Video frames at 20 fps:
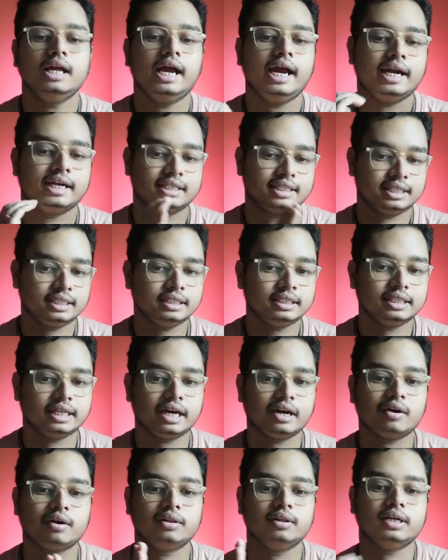and since they
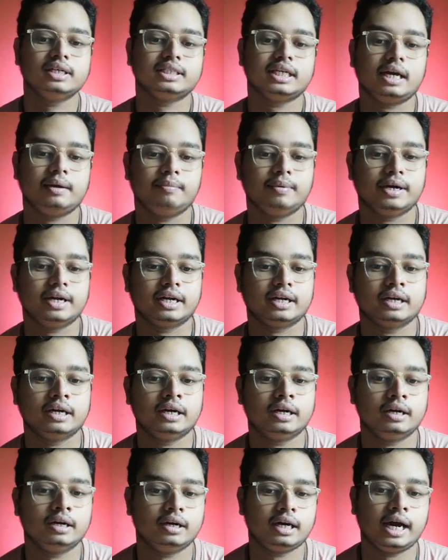are always
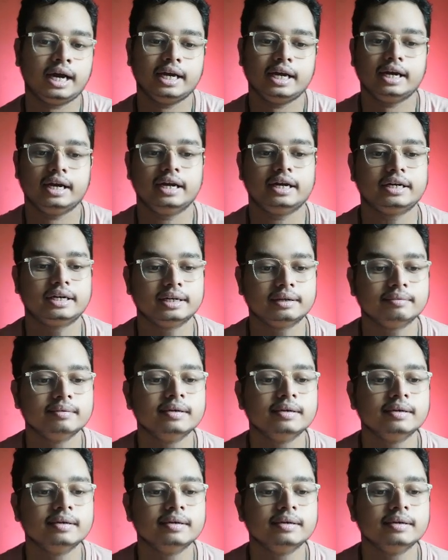IR active.